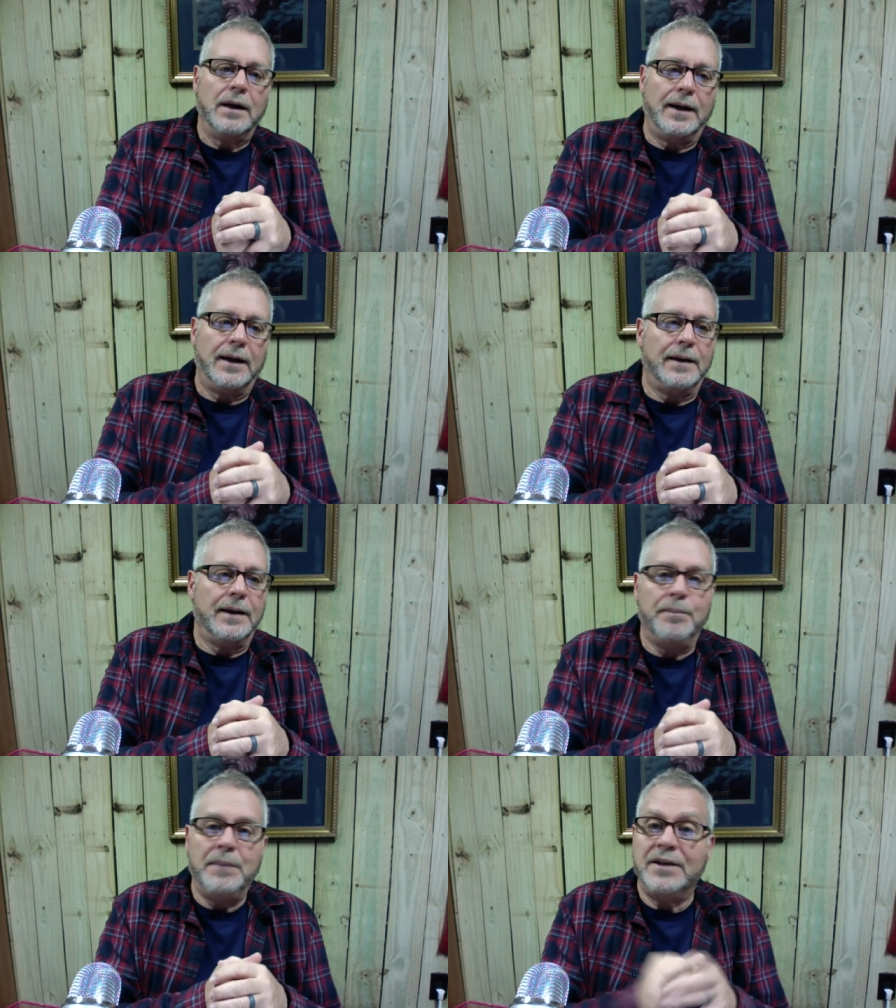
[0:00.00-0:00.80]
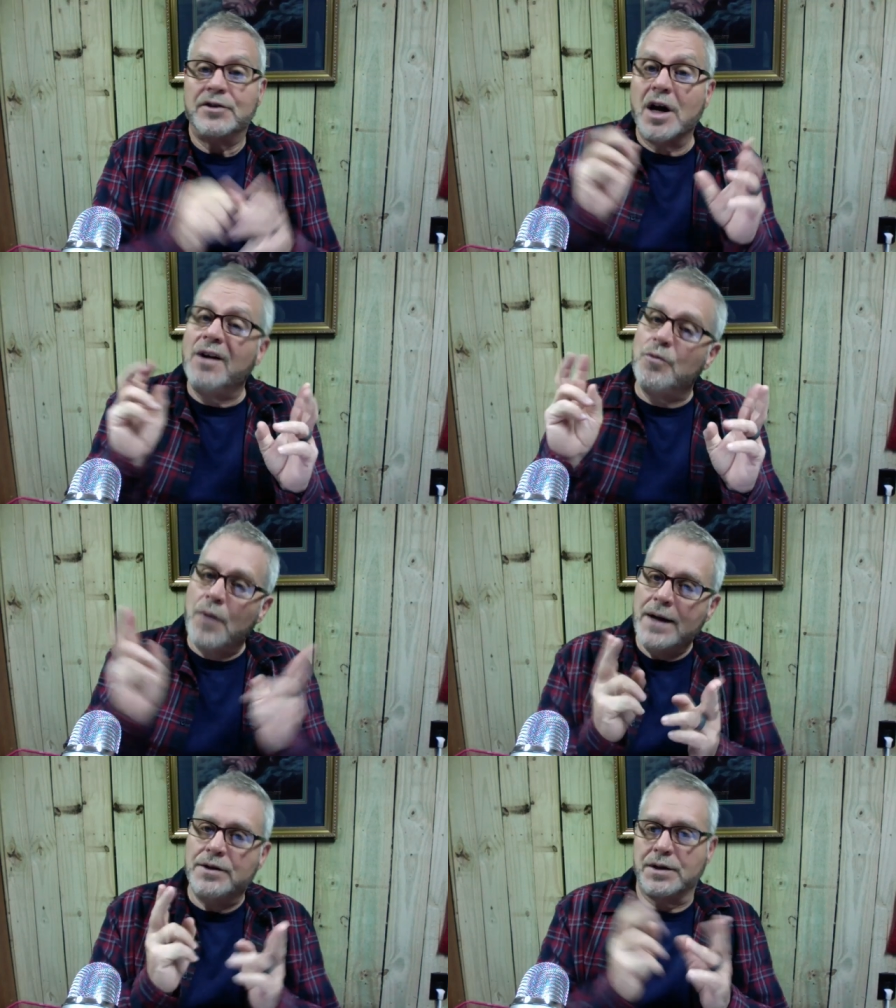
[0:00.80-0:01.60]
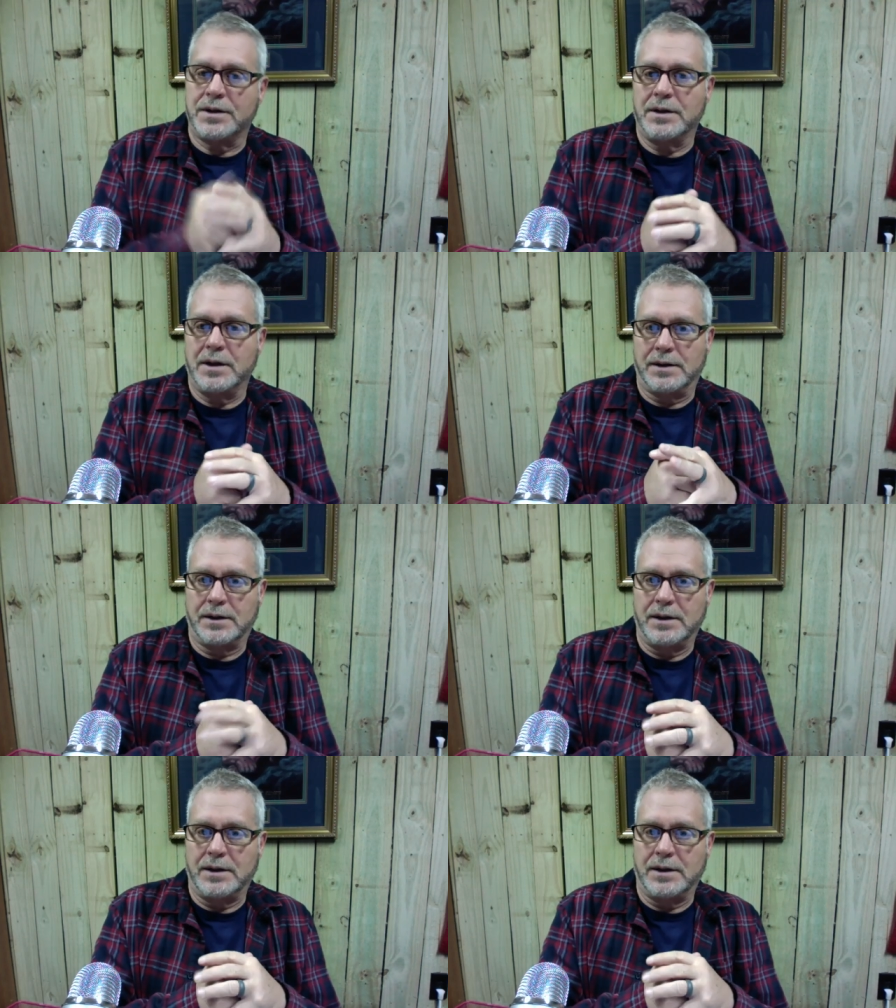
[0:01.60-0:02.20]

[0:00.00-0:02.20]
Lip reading: It means unrighteousness.